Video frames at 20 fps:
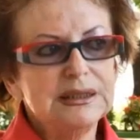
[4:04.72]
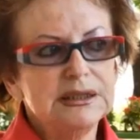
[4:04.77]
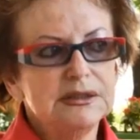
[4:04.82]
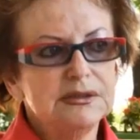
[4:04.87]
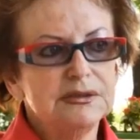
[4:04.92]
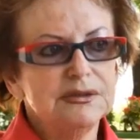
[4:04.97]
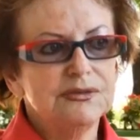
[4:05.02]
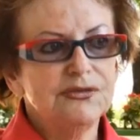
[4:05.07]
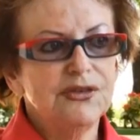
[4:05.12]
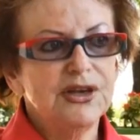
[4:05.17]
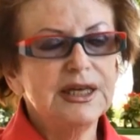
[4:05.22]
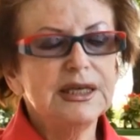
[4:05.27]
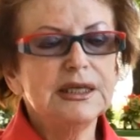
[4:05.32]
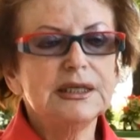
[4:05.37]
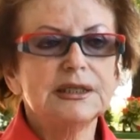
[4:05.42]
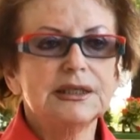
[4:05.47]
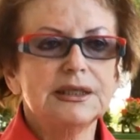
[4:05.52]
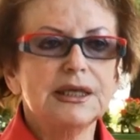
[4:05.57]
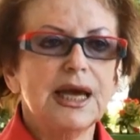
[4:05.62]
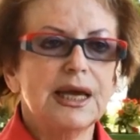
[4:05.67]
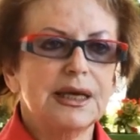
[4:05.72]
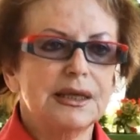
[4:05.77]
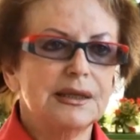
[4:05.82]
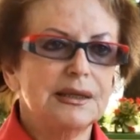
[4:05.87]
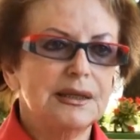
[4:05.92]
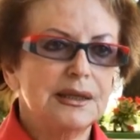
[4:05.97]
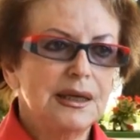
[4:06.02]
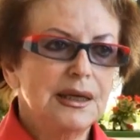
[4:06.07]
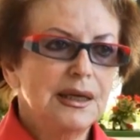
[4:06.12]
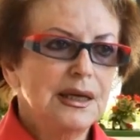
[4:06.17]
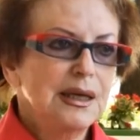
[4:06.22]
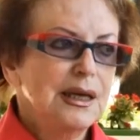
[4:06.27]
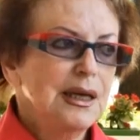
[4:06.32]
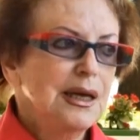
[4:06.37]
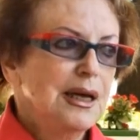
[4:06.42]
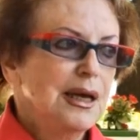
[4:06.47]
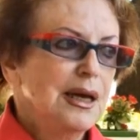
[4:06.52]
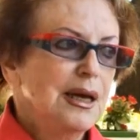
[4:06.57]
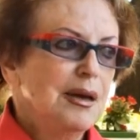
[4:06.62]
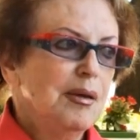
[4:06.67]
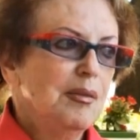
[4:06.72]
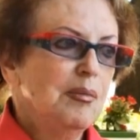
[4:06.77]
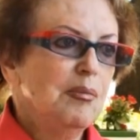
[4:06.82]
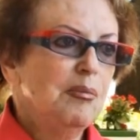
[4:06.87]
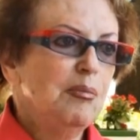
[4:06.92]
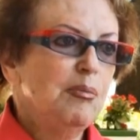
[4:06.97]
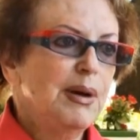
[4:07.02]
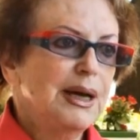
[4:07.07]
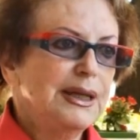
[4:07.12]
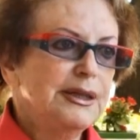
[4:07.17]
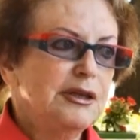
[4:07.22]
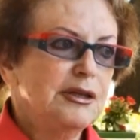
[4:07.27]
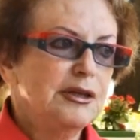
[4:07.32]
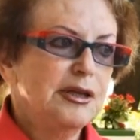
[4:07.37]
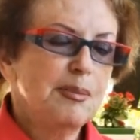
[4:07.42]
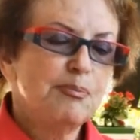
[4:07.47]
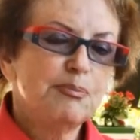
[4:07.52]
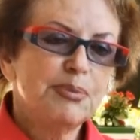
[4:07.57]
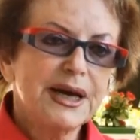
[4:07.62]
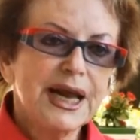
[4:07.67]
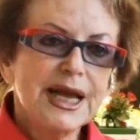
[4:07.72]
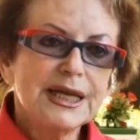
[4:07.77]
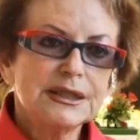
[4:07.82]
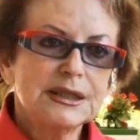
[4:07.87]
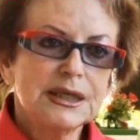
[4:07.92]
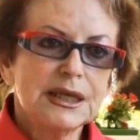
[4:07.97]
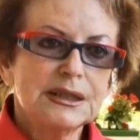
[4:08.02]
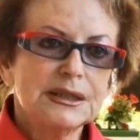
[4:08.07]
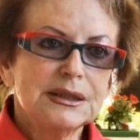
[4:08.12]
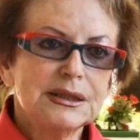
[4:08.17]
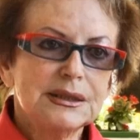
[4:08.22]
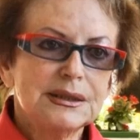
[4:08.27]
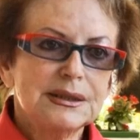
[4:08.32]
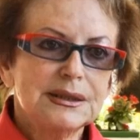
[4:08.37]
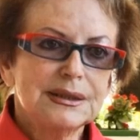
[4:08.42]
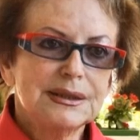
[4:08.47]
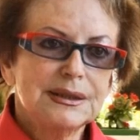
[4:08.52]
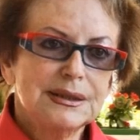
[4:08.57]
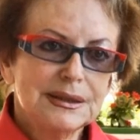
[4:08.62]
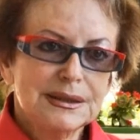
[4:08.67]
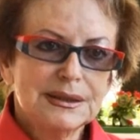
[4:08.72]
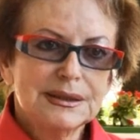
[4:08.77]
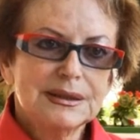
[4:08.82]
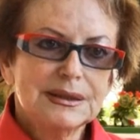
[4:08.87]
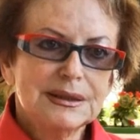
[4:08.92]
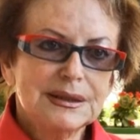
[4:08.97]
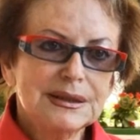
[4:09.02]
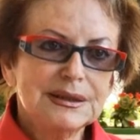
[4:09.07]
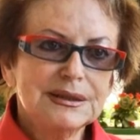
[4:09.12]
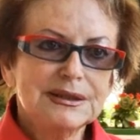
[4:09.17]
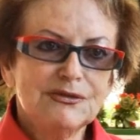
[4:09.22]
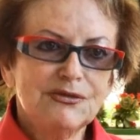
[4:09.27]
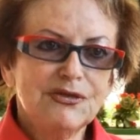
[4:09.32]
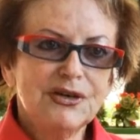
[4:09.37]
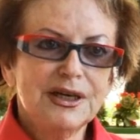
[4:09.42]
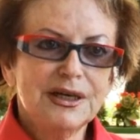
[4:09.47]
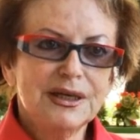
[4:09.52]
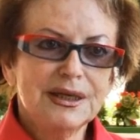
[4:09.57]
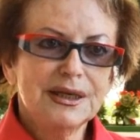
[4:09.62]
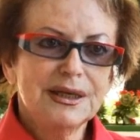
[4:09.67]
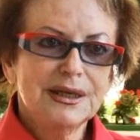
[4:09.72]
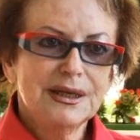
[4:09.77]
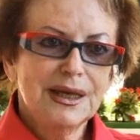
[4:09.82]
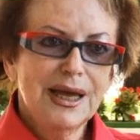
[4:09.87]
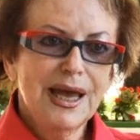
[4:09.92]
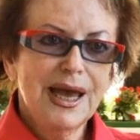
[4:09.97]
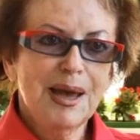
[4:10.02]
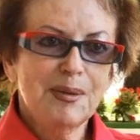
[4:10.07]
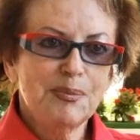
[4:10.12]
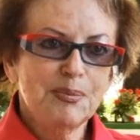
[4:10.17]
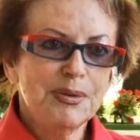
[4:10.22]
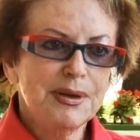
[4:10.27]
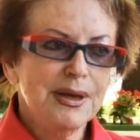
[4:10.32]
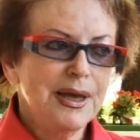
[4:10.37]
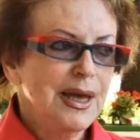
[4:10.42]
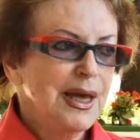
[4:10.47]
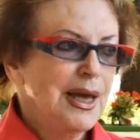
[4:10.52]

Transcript: is very sad, but the present is very happy.